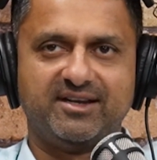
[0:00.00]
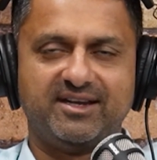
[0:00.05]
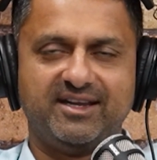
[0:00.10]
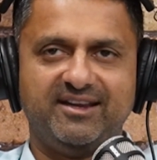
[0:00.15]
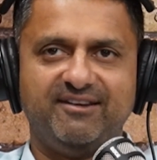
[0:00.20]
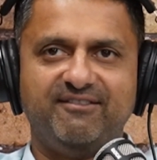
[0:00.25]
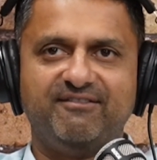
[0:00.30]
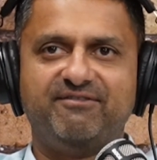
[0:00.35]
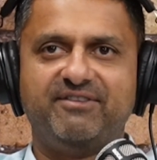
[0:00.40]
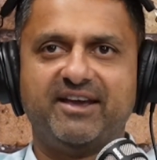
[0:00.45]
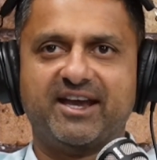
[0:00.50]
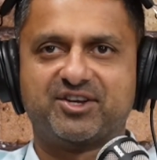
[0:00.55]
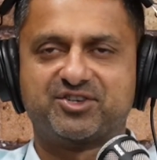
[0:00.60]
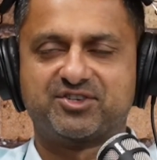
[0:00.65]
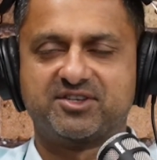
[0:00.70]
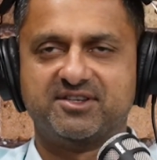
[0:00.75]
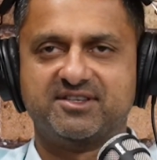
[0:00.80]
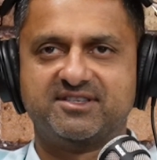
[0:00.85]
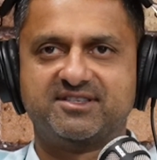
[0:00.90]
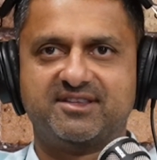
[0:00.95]

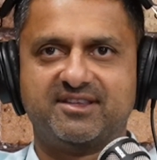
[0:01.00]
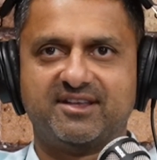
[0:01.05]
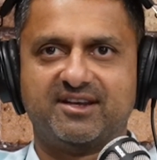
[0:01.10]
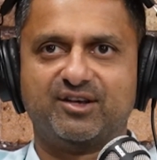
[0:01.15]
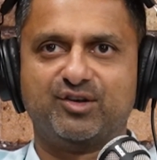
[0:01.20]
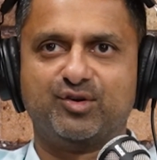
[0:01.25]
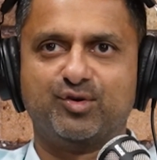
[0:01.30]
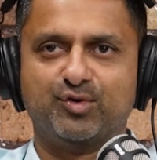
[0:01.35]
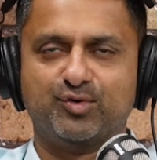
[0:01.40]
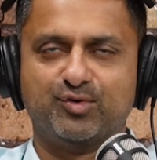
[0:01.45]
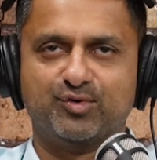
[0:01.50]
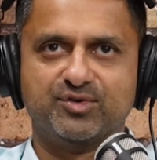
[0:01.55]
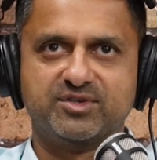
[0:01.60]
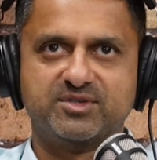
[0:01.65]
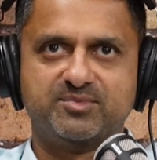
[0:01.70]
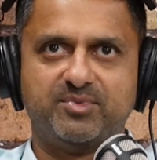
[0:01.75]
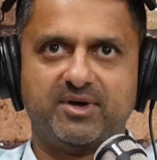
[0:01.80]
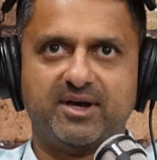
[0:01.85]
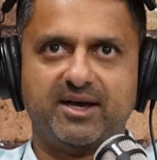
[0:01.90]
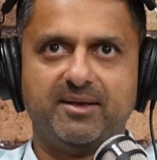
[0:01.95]
infections that are caused
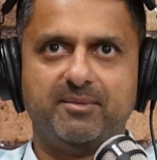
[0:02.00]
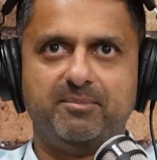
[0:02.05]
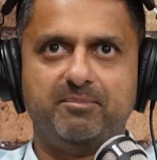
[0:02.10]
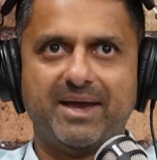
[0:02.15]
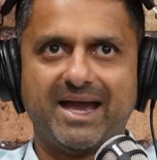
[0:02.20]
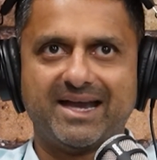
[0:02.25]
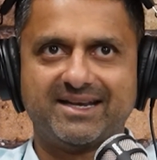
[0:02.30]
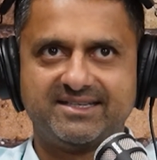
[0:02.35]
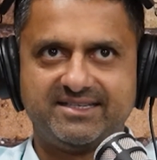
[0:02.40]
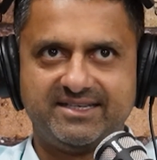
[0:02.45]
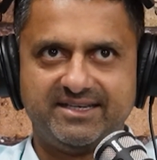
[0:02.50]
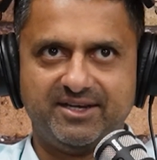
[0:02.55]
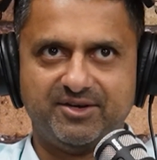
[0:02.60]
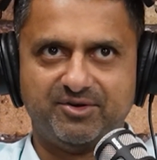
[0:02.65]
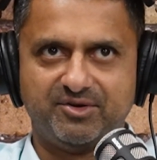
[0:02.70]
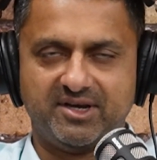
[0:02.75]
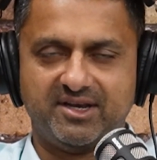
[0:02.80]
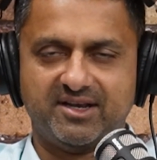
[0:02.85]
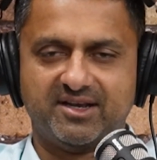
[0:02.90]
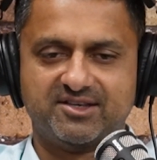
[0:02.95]
by
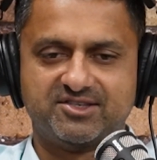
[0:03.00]
bacteria.